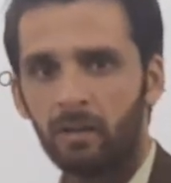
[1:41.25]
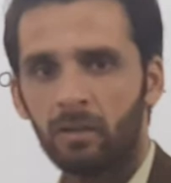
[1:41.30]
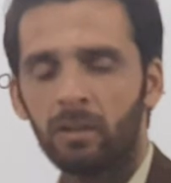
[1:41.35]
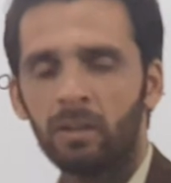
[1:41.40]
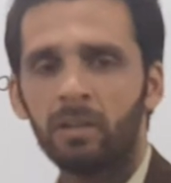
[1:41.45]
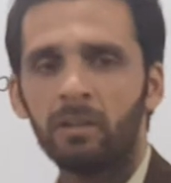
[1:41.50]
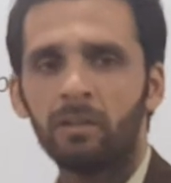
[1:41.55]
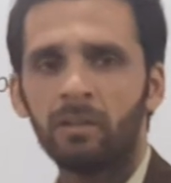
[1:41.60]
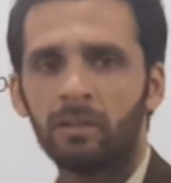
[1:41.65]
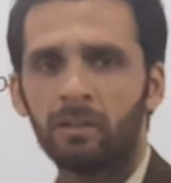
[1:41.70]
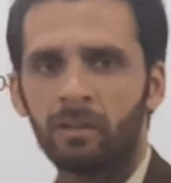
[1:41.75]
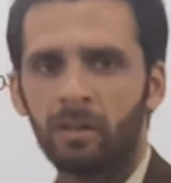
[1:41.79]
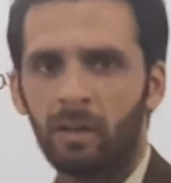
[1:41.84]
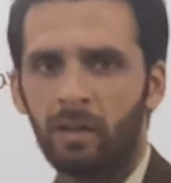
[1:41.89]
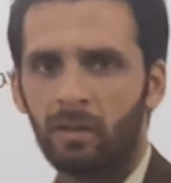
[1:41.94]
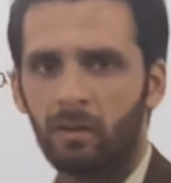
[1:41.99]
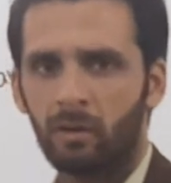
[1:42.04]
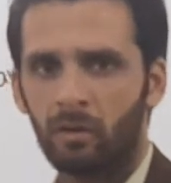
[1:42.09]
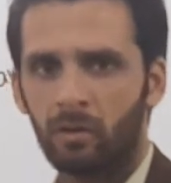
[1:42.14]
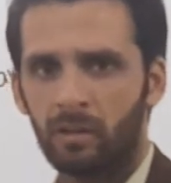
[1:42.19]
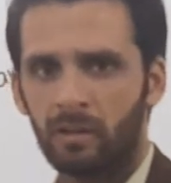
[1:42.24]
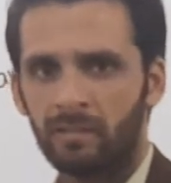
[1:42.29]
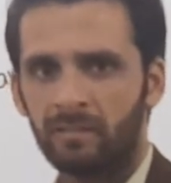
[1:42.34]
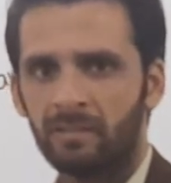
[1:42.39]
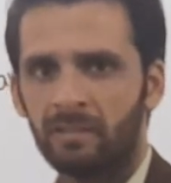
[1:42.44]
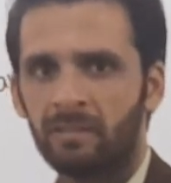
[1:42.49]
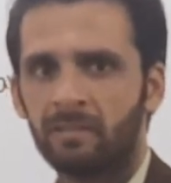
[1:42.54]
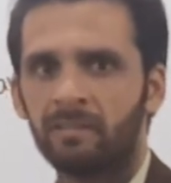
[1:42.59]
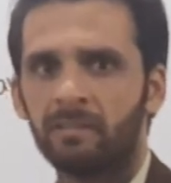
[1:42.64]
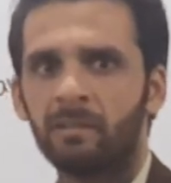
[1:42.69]
Iliad and
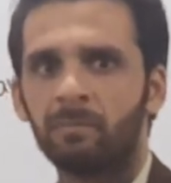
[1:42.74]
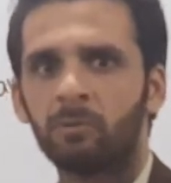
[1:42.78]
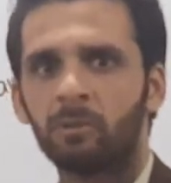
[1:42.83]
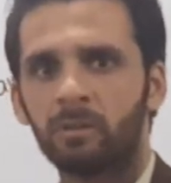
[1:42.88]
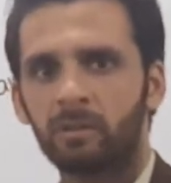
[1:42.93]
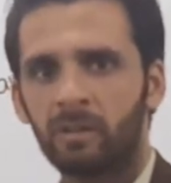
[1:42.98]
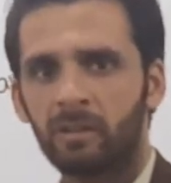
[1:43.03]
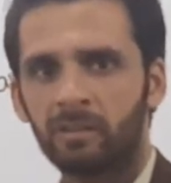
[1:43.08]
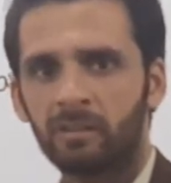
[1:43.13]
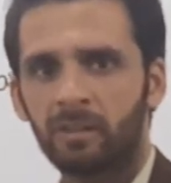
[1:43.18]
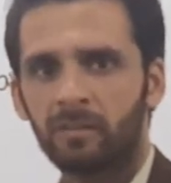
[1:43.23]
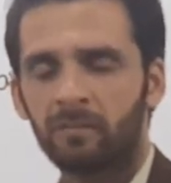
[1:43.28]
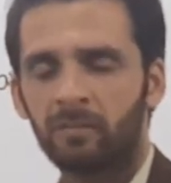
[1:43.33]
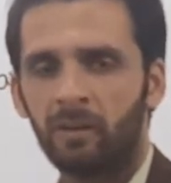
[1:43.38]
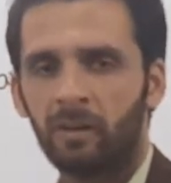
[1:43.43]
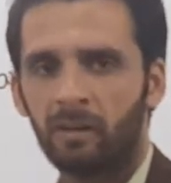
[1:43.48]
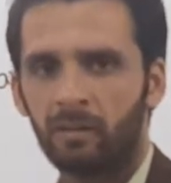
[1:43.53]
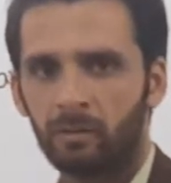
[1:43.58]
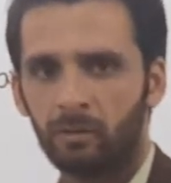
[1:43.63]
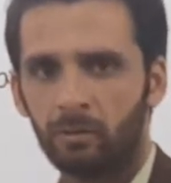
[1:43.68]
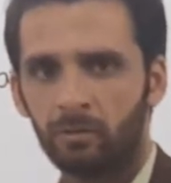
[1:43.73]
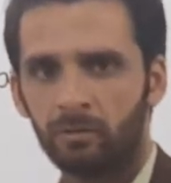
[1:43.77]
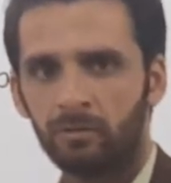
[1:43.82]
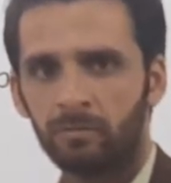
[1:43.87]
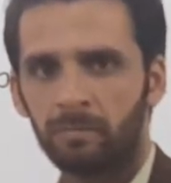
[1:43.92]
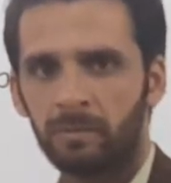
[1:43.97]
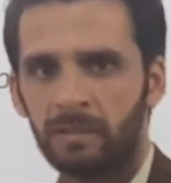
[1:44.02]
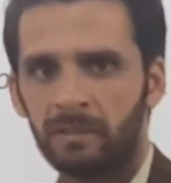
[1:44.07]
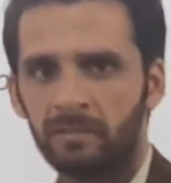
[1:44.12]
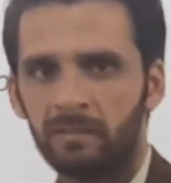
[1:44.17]
Odysseus, the motivation for those
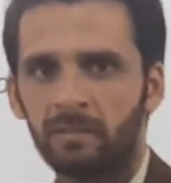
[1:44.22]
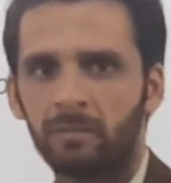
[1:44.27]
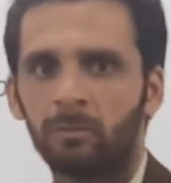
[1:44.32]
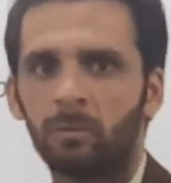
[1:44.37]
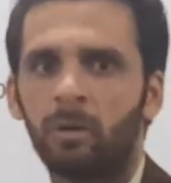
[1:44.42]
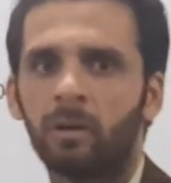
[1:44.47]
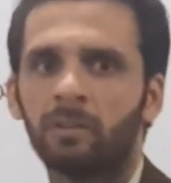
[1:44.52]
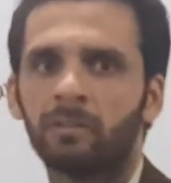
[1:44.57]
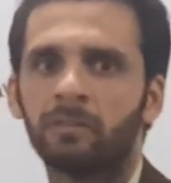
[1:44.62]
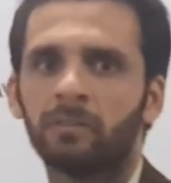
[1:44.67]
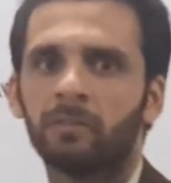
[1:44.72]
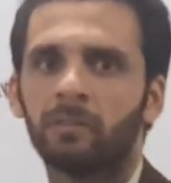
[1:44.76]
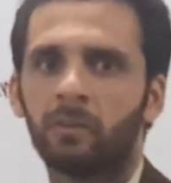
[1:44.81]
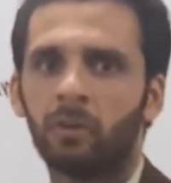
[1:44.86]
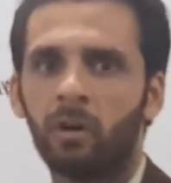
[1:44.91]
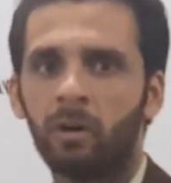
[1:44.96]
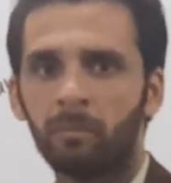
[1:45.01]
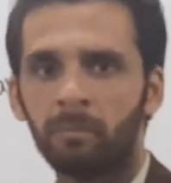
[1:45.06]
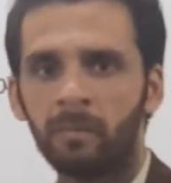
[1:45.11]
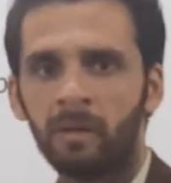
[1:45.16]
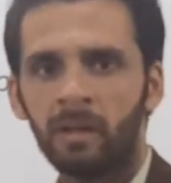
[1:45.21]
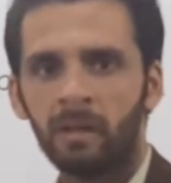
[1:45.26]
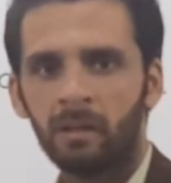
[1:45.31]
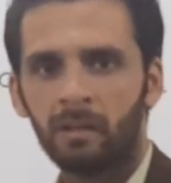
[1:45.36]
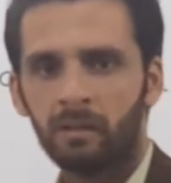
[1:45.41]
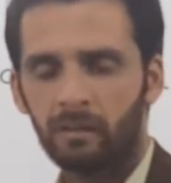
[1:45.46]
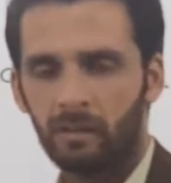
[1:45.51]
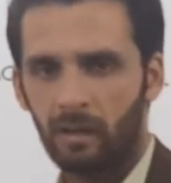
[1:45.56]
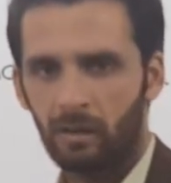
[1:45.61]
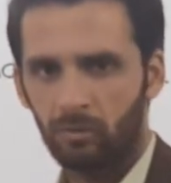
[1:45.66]
pieces was from
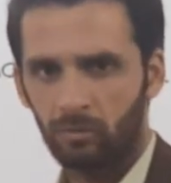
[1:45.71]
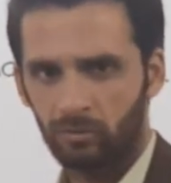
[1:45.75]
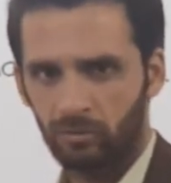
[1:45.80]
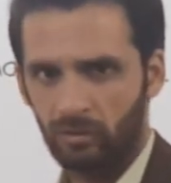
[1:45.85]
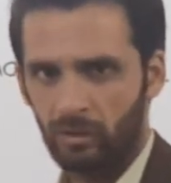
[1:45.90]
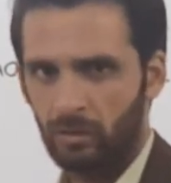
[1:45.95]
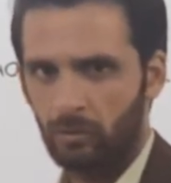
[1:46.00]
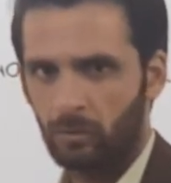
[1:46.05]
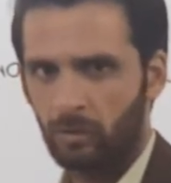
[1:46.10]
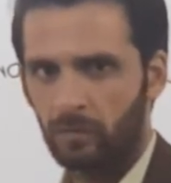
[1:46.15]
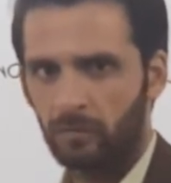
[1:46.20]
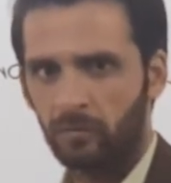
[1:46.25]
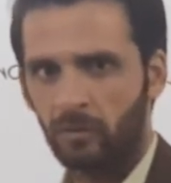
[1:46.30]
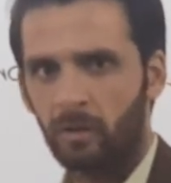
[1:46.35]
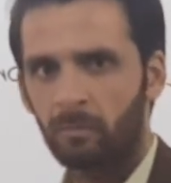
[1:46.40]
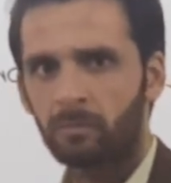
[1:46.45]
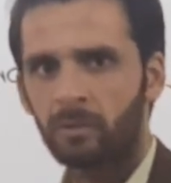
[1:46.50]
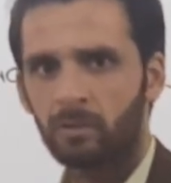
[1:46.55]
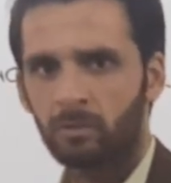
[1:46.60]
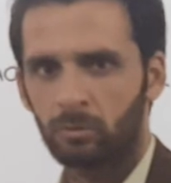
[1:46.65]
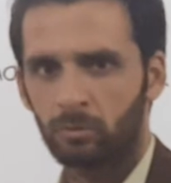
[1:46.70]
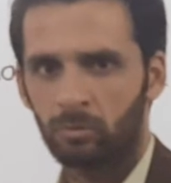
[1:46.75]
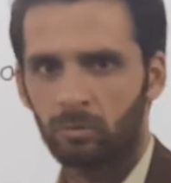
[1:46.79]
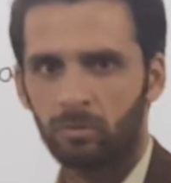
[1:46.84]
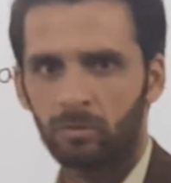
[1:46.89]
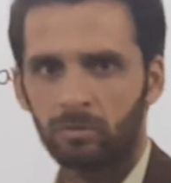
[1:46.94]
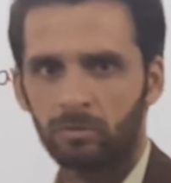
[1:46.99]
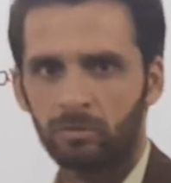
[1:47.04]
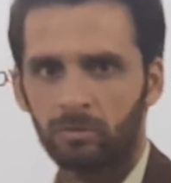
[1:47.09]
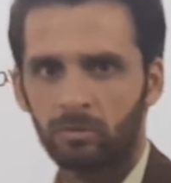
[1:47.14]
the outside world, from the
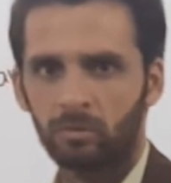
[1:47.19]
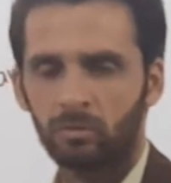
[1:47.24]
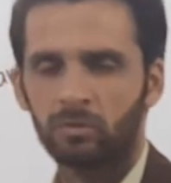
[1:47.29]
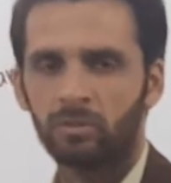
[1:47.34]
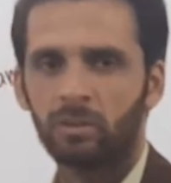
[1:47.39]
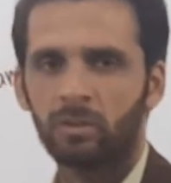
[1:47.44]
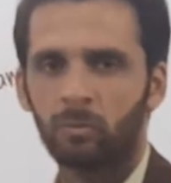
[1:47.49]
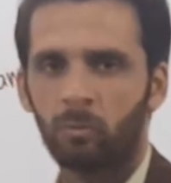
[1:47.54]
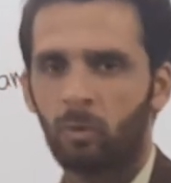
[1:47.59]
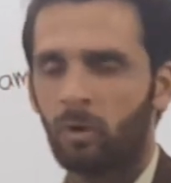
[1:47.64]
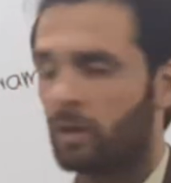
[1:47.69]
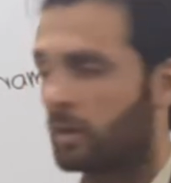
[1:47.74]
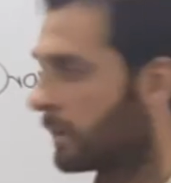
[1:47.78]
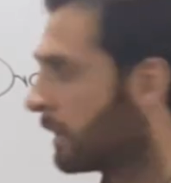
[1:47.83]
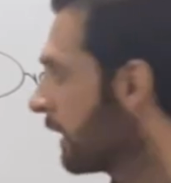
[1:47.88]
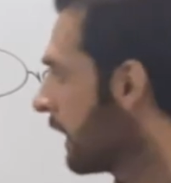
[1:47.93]
Trojan War.